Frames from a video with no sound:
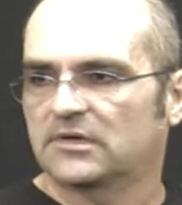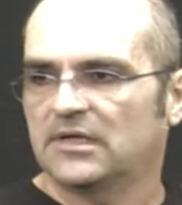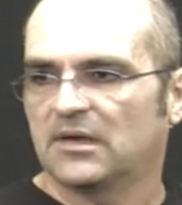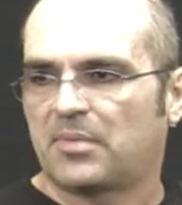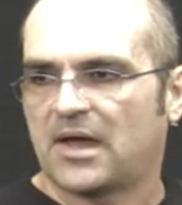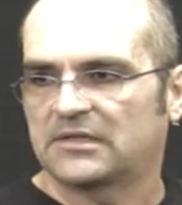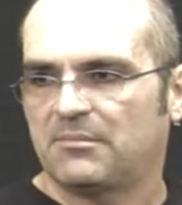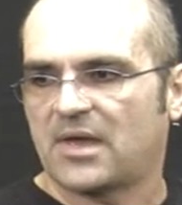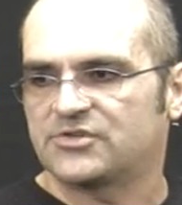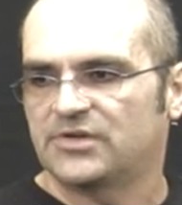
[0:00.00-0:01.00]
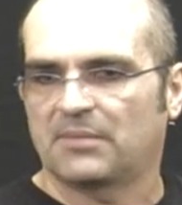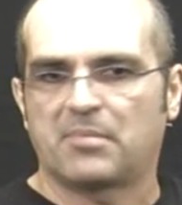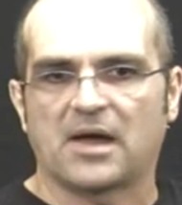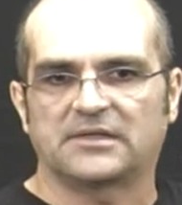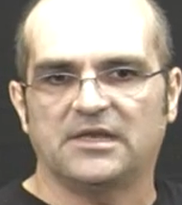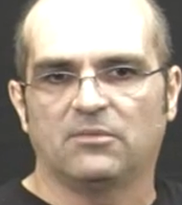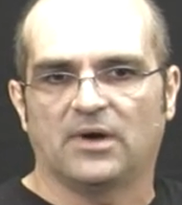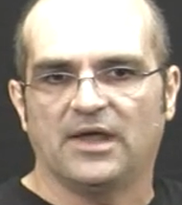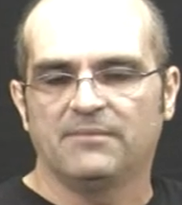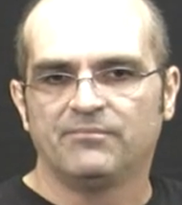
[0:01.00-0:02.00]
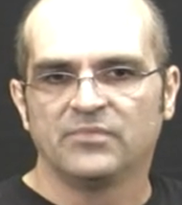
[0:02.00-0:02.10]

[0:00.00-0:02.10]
real part, imaginary part anyway.